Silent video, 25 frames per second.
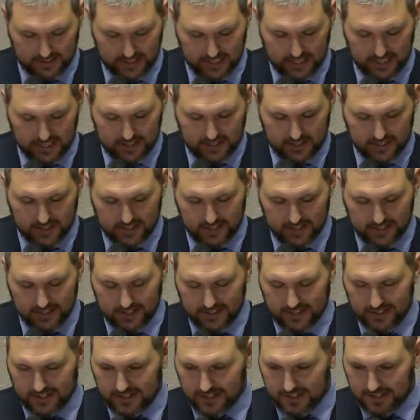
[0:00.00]
Is it?
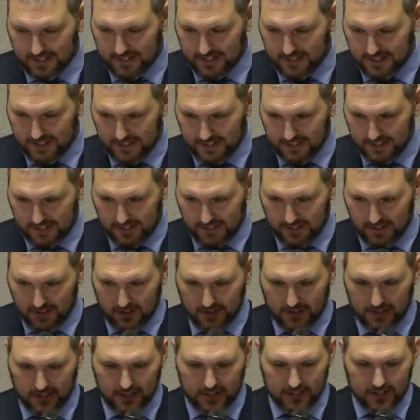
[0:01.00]
All
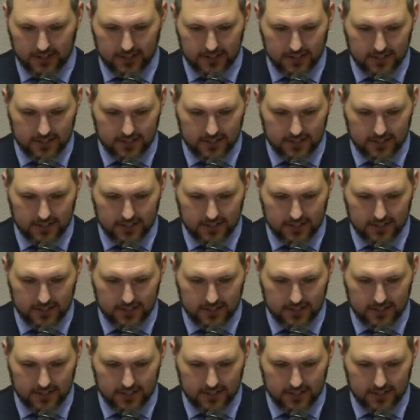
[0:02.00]
right.